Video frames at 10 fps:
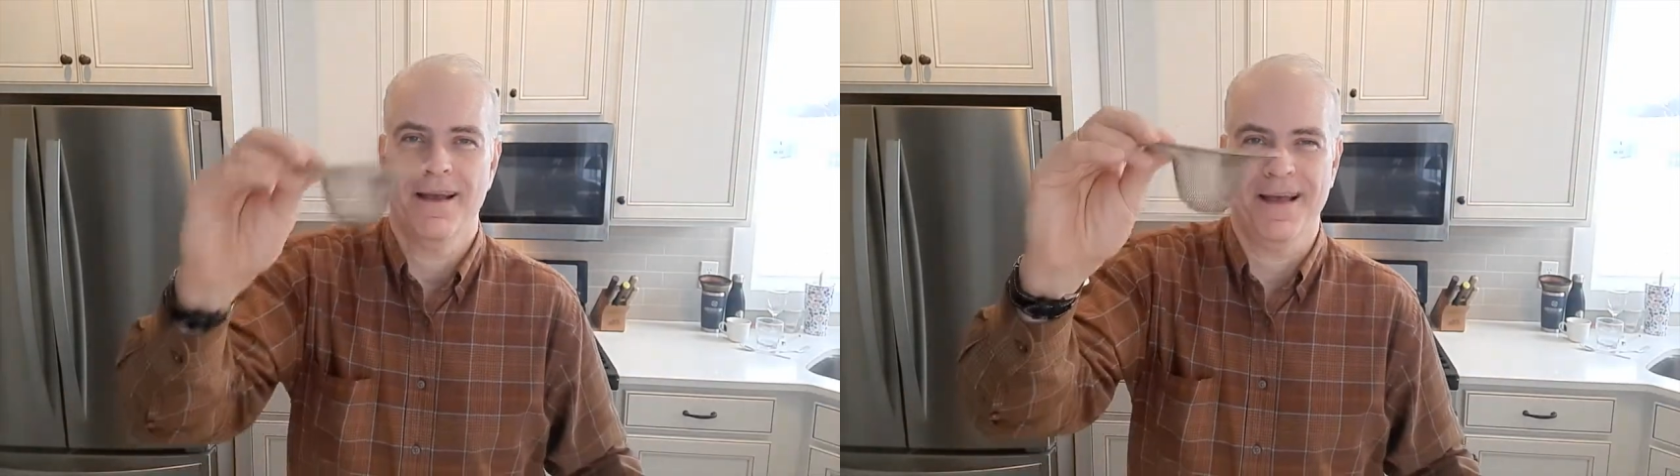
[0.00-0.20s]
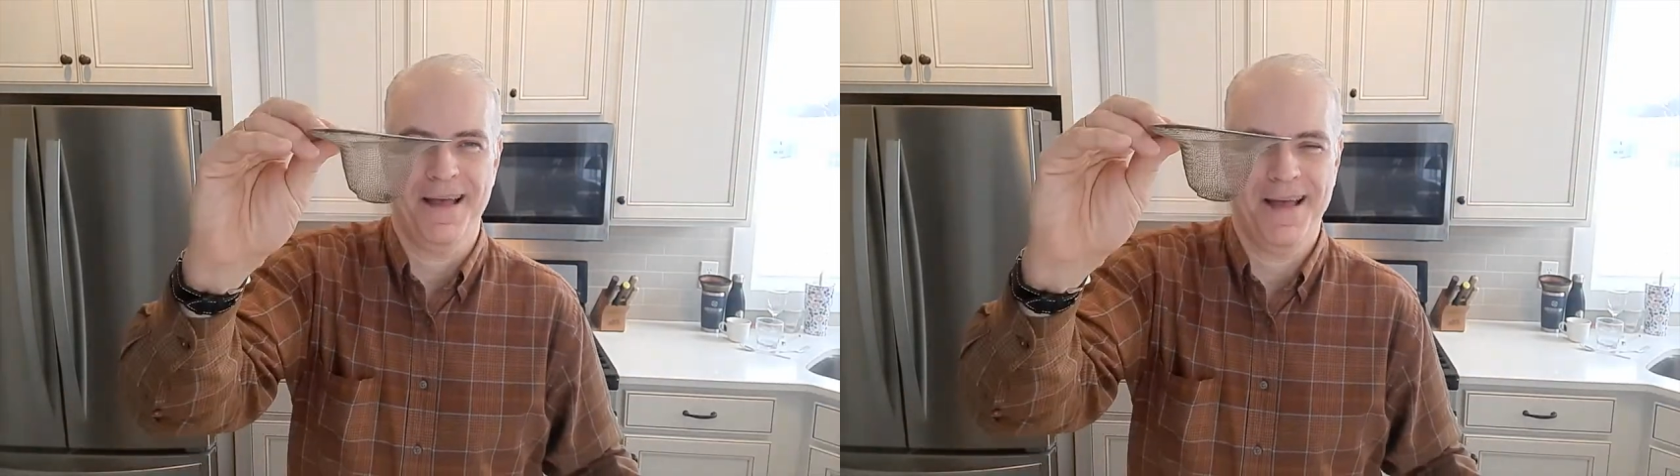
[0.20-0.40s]

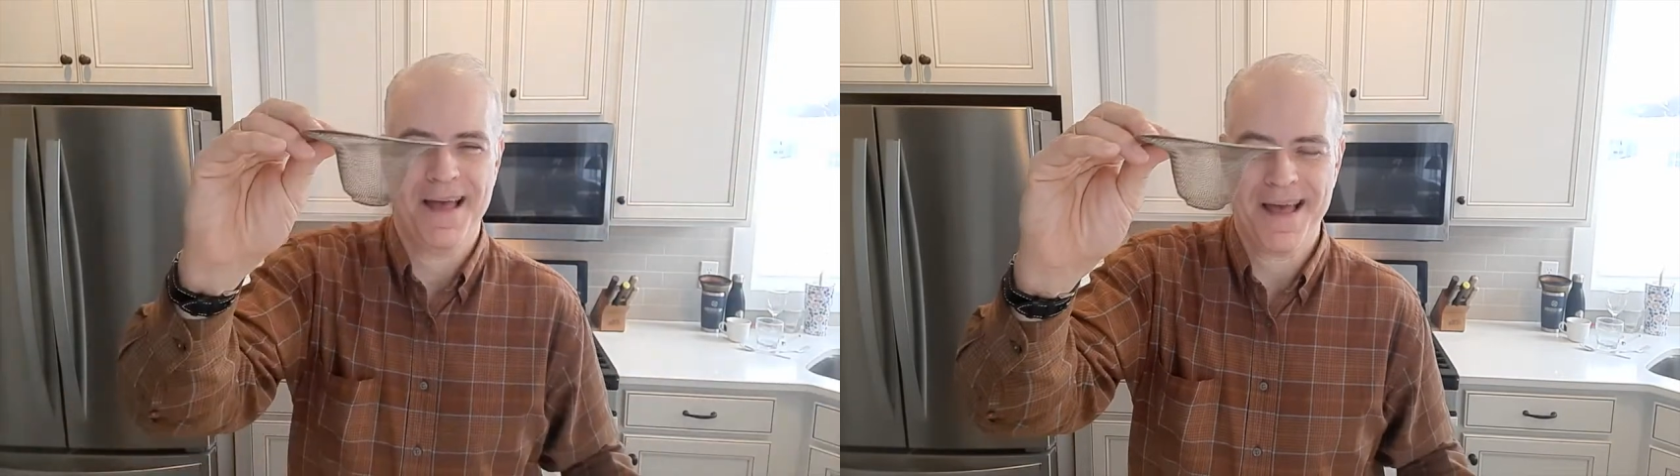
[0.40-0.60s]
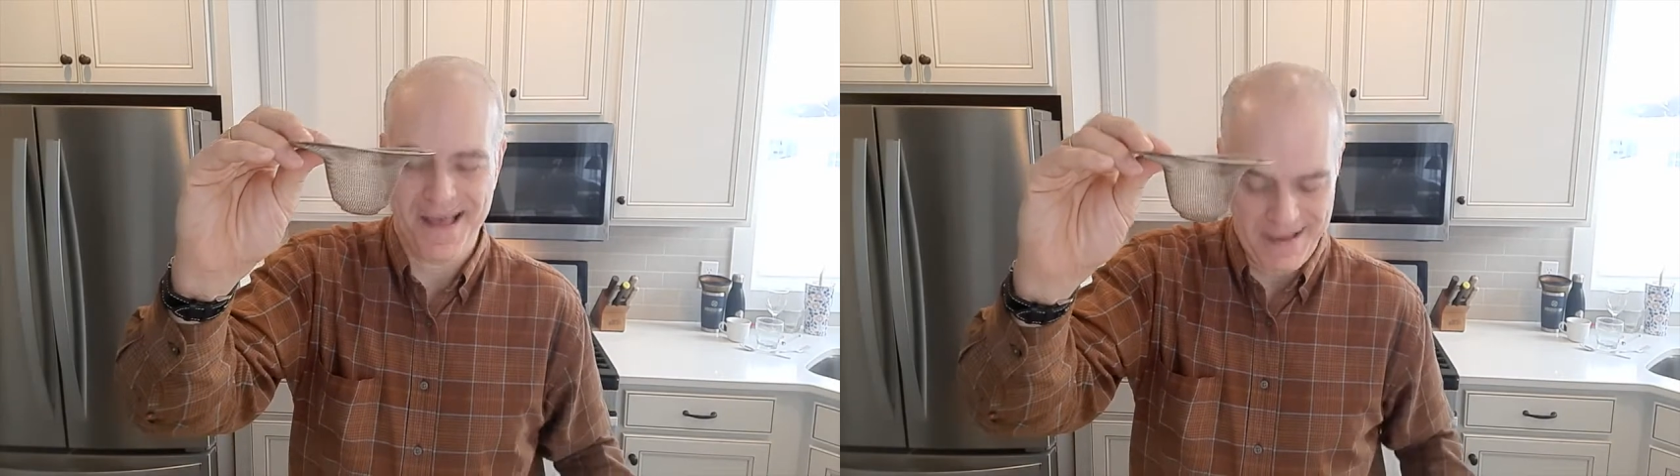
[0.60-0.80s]

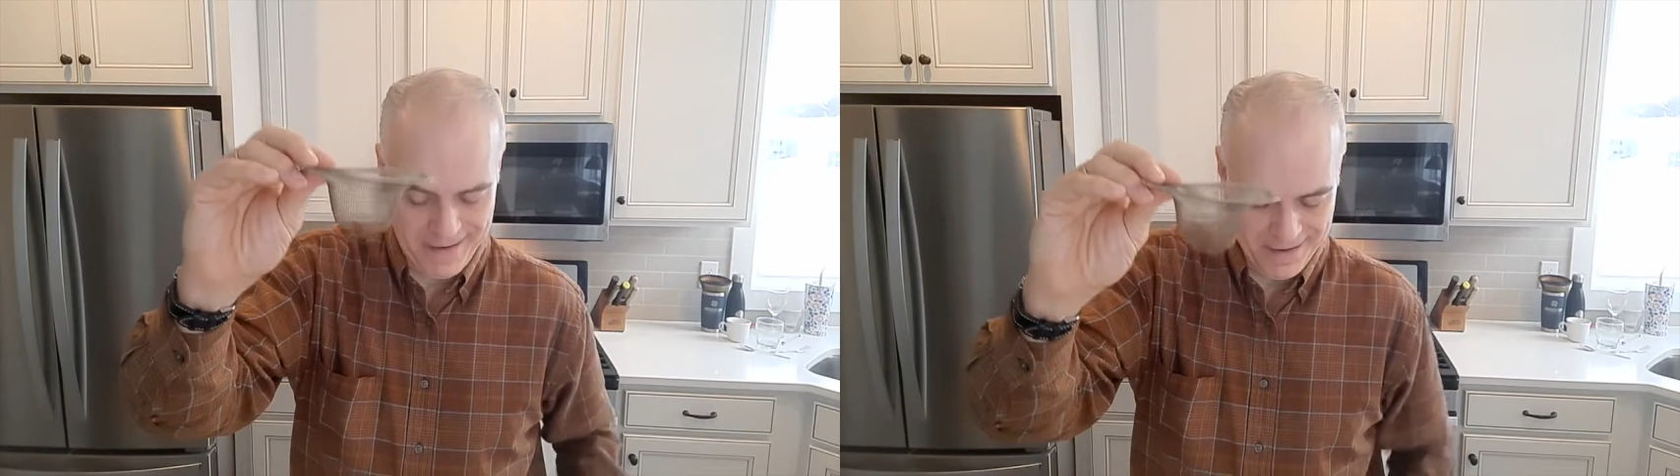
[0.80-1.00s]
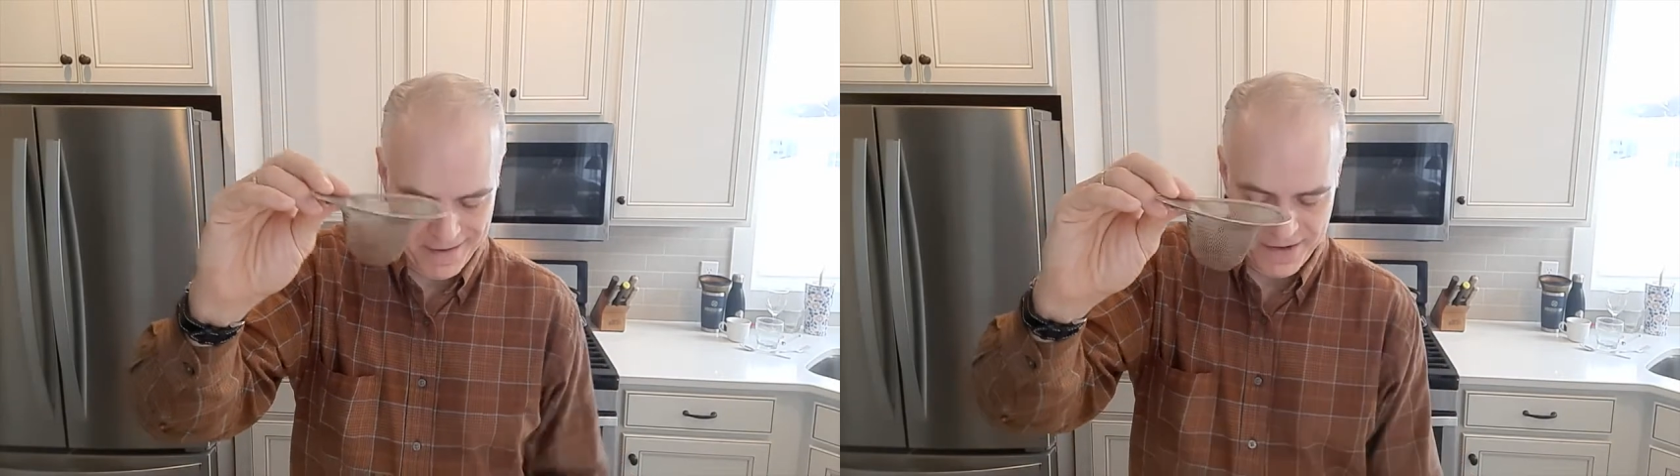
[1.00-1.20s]

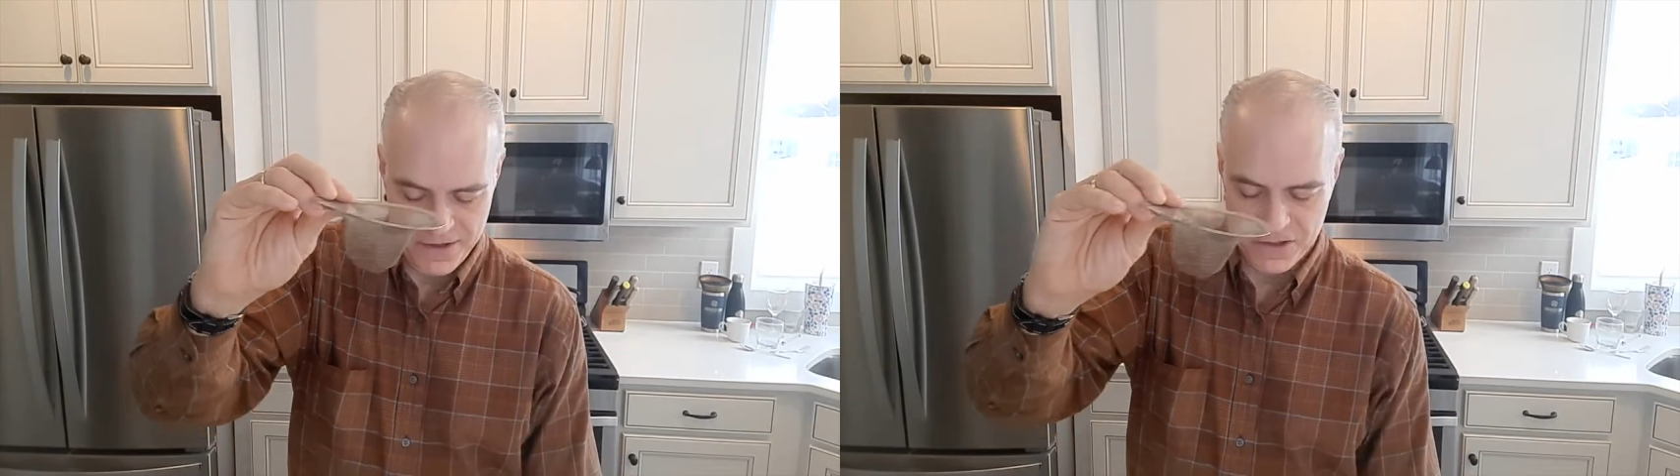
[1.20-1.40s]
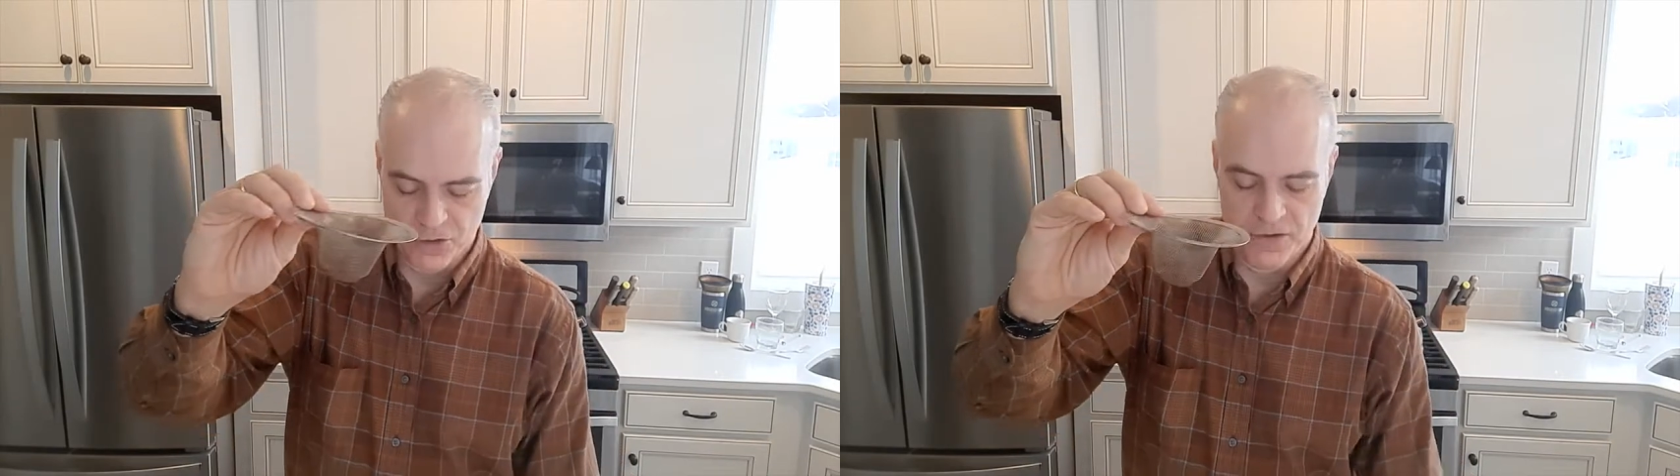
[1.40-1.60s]
Aha!
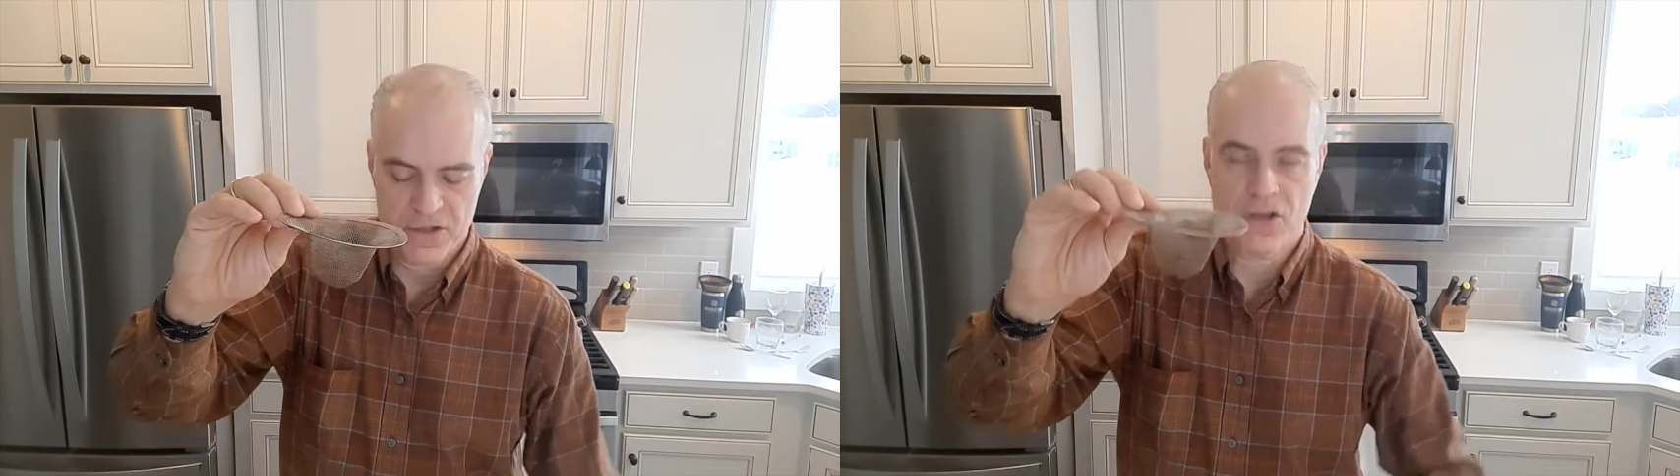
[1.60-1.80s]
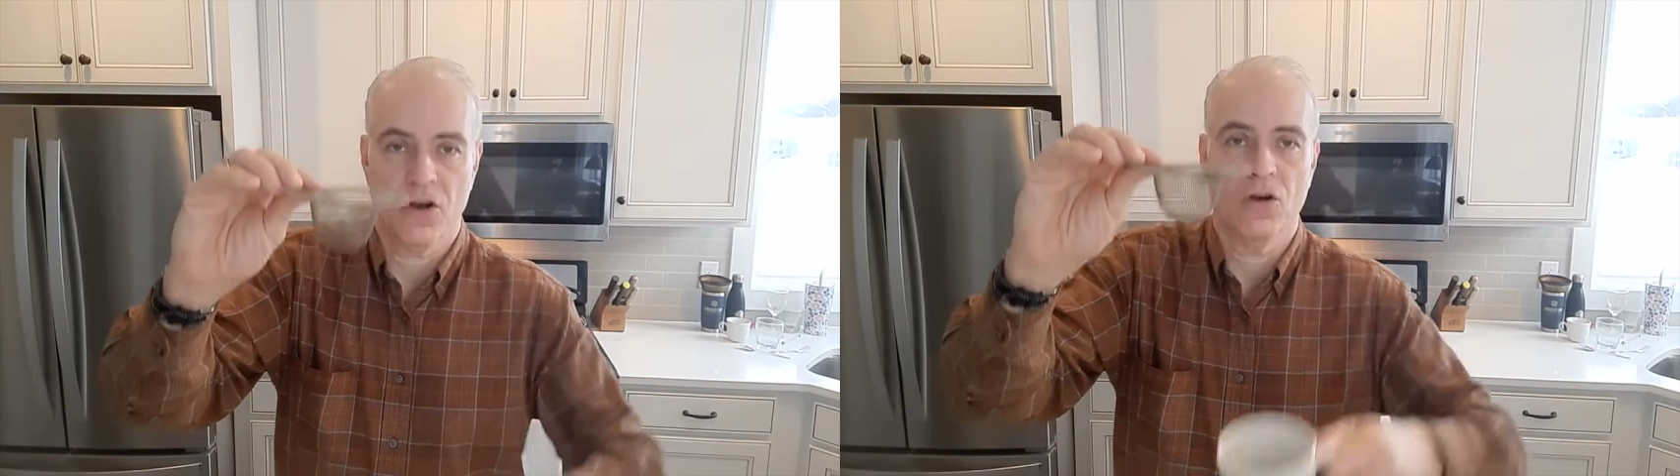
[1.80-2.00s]
So
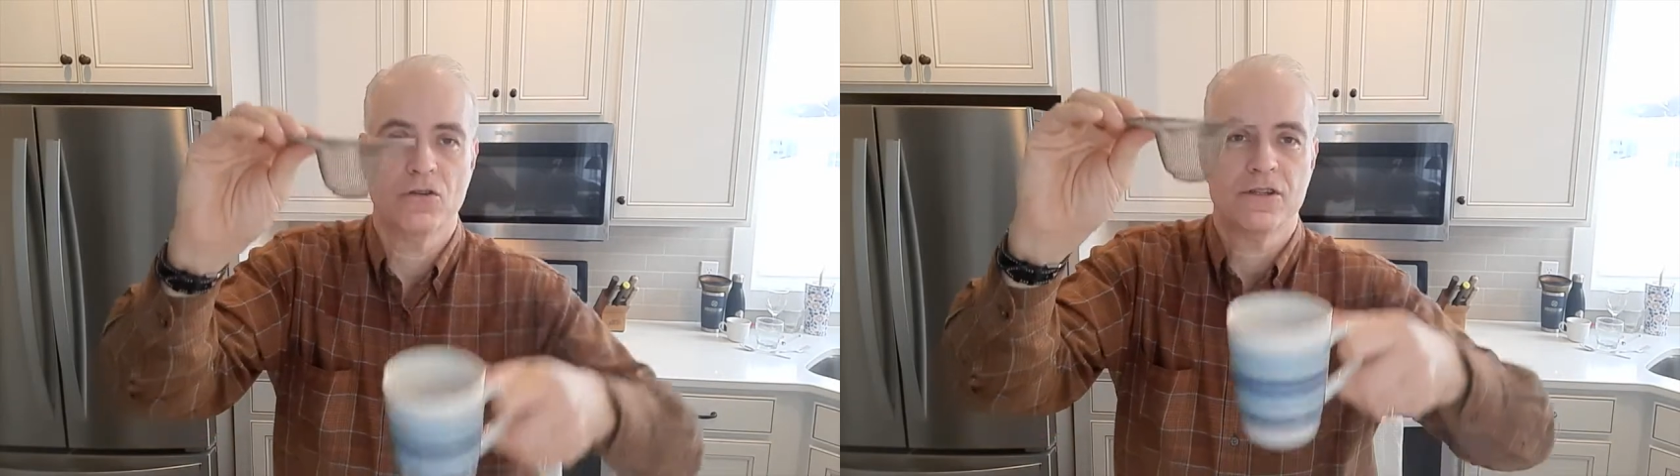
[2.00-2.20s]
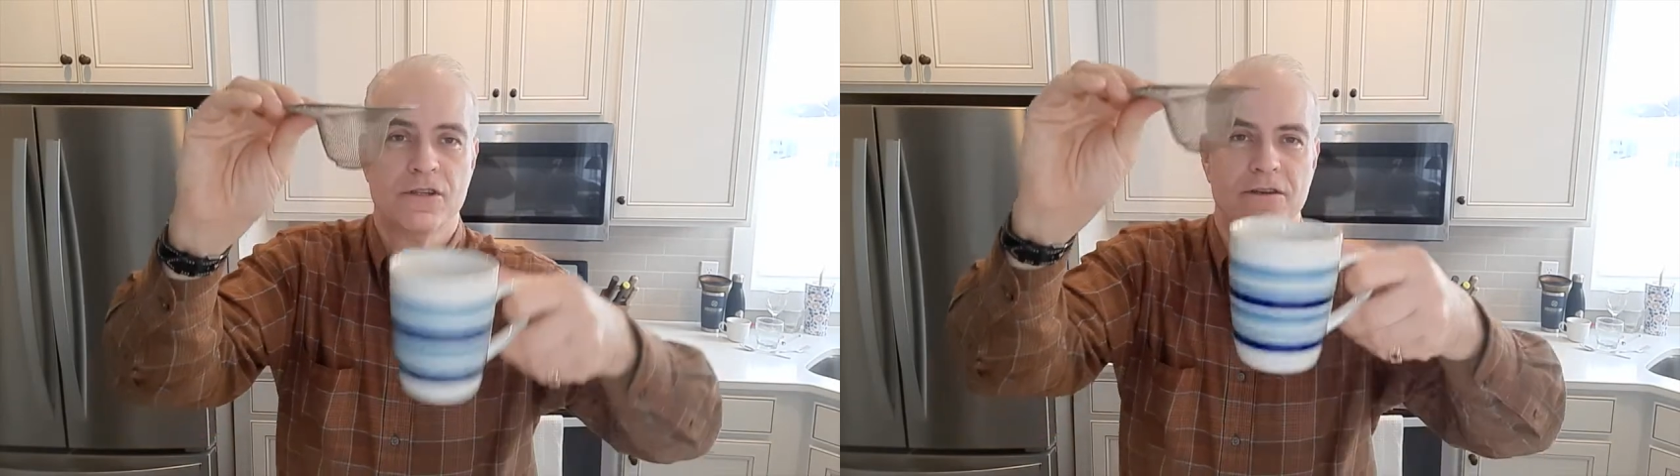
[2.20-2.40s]
this goes